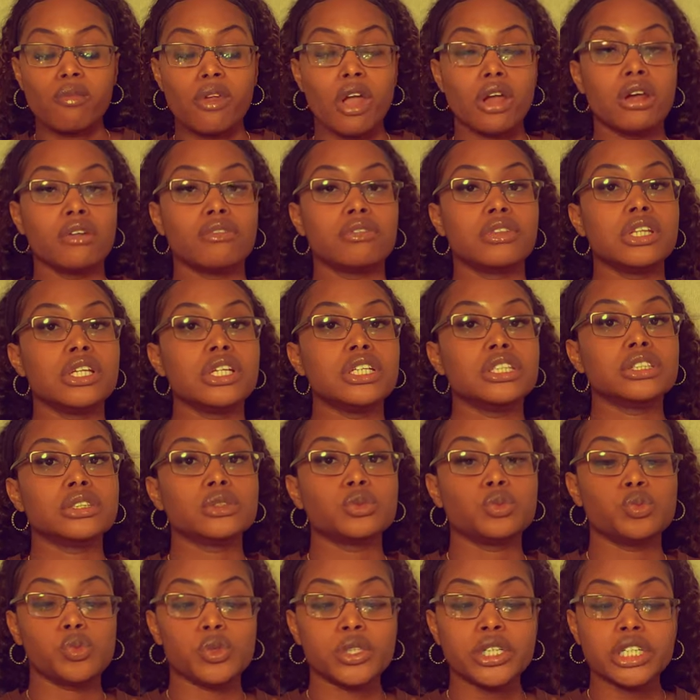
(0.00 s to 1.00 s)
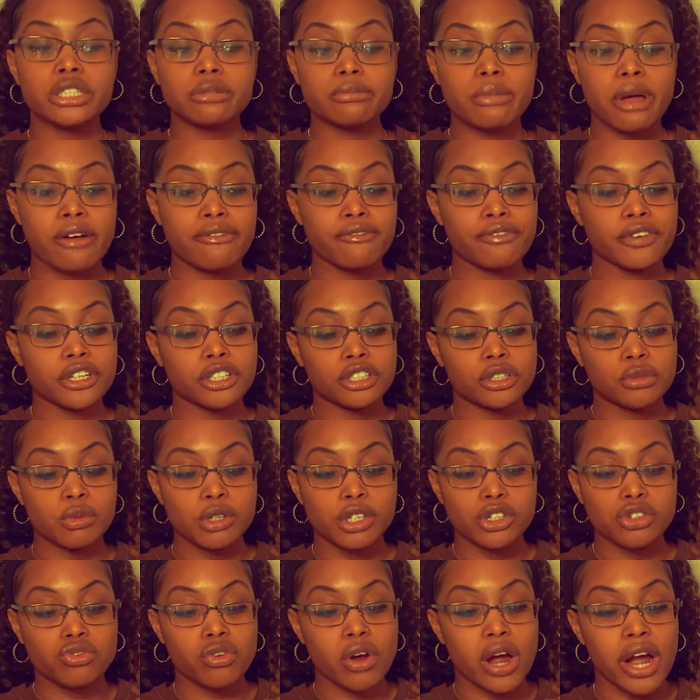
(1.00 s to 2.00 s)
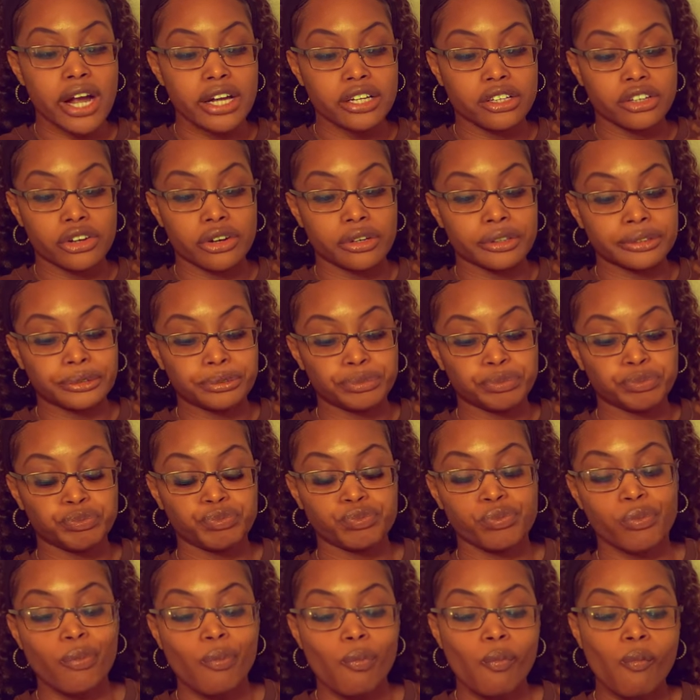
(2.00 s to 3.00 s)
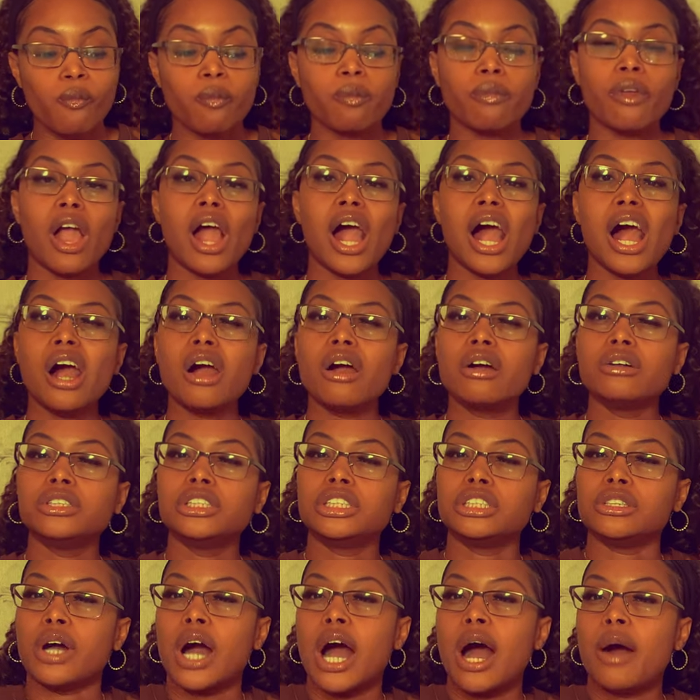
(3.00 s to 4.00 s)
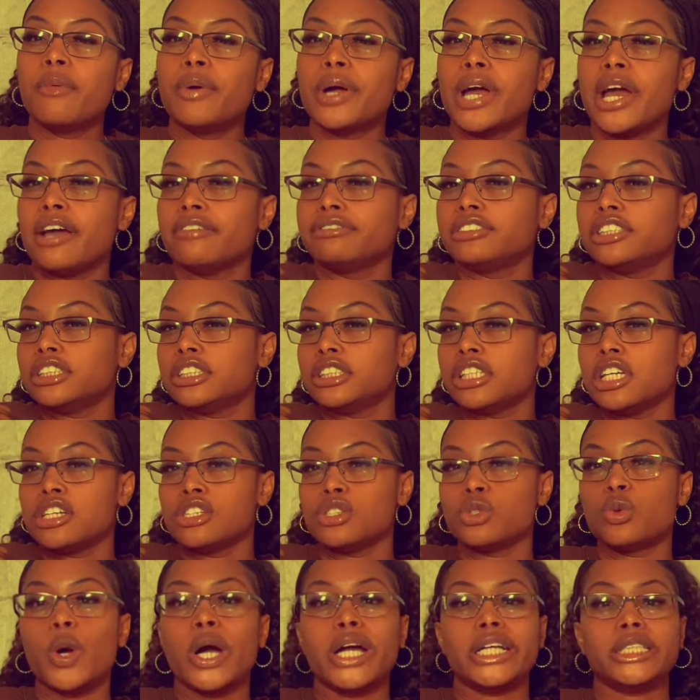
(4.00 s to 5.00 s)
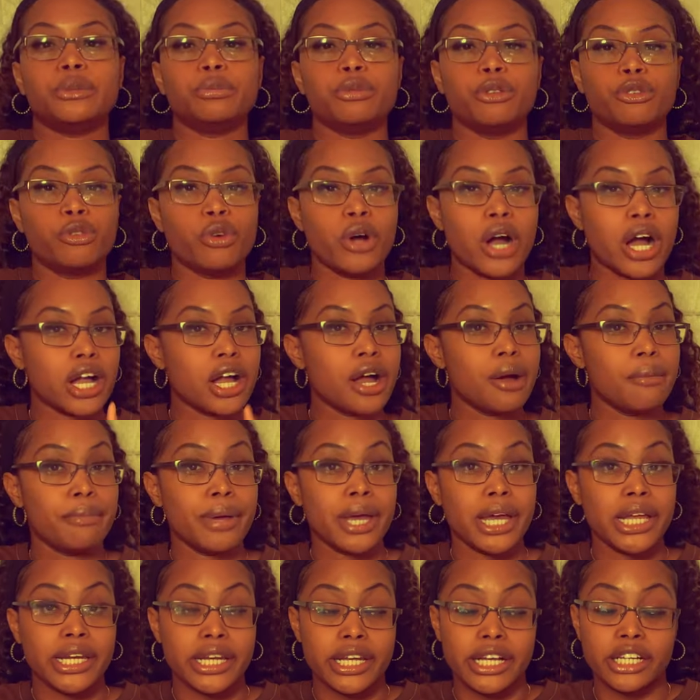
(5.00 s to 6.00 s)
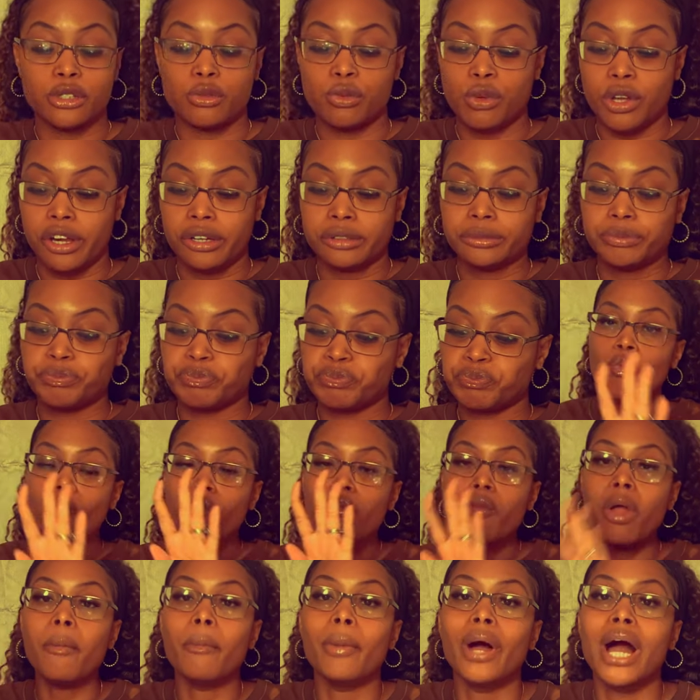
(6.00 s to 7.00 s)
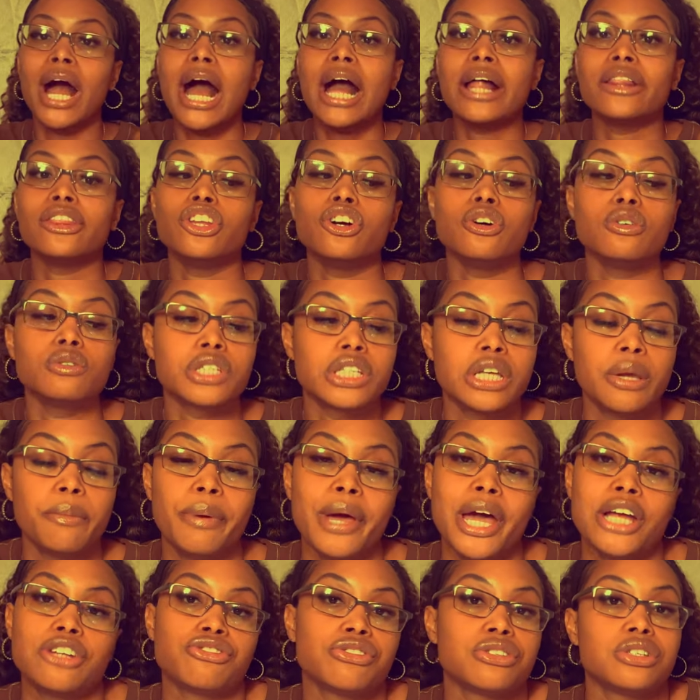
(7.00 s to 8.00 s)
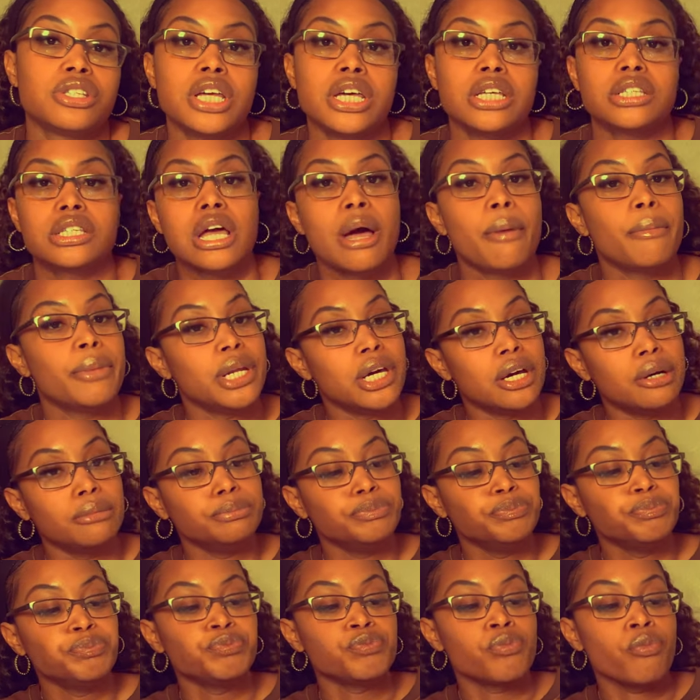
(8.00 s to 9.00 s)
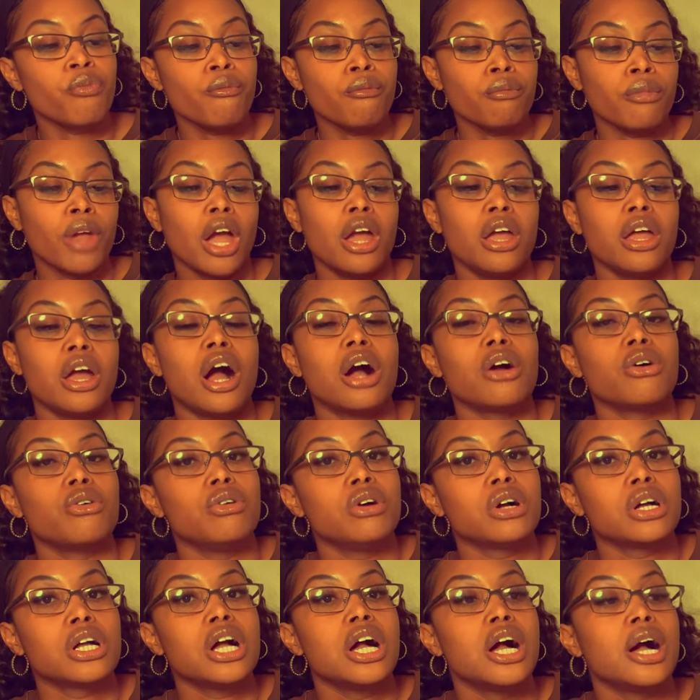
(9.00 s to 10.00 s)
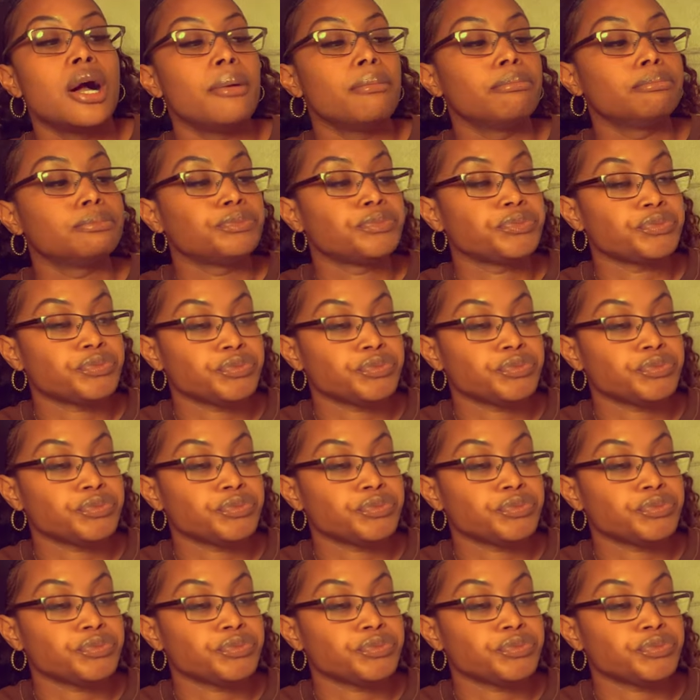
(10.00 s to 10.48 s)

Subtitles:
if this was my first week trying, y'all, I don't know. I would have to think twice before I come back next week. But I know St. Patrick's Day is coming up, and y'all gonna come